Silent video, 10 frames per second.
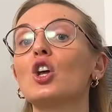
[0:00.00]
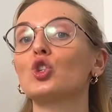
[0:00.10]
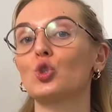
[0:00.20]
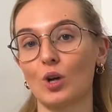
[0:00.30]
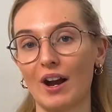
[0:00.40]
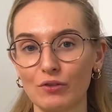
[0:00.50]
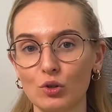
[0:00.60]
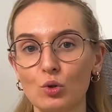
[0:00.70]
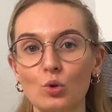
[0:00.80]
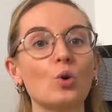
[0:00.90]

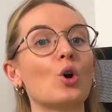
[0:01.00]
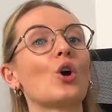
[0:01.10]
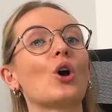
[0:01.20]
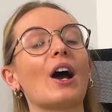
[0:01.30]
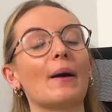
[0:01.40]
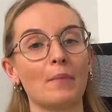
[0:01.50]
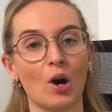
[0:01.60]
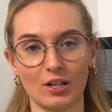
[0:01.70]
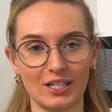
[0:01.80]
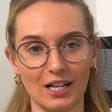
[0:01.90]
travel and
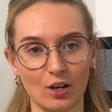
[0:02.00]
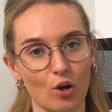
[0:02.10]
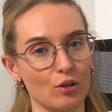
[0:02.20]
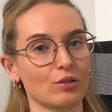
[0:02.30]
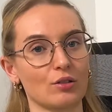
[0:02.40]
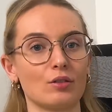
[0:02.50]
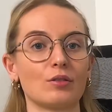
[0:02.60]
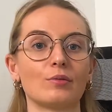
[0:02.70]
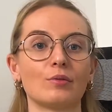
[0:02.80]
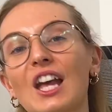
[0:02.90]
marketing costs.
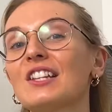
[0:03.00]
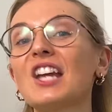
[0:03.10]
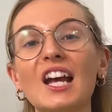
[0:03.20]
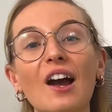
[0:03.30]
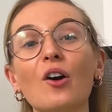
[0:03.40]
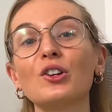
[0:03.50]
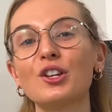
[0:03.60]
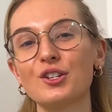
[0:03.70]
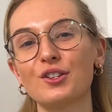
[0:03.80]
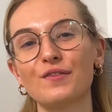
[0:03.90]
Check out our
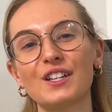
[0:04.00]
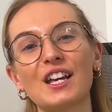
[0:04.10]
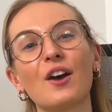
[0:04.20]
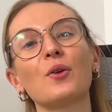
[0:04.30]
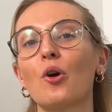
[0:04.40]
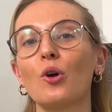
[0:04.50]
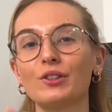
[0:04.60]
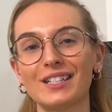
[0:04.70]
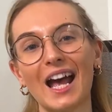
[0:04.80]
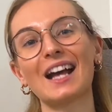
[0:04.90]
YouTube video on
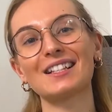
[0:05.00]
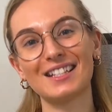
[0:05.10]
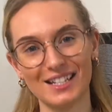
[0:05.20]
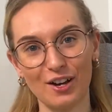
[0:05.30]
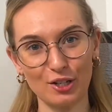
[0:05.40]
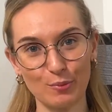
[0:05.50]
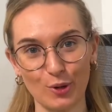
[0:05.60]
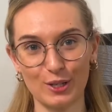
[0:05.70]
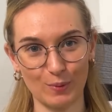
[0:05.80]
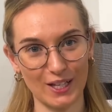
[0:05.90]
tax deductible
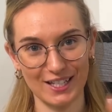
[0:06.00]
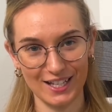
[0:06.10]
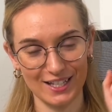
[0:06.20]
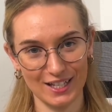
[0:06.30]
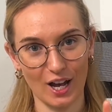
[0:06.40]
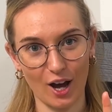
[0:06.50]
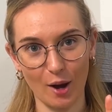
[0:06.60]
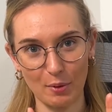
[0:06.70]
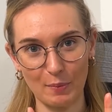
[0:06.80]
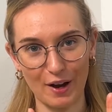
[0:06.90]
expenses
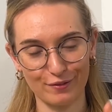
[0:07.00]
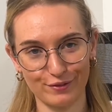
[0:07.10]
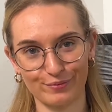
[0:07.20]
up above.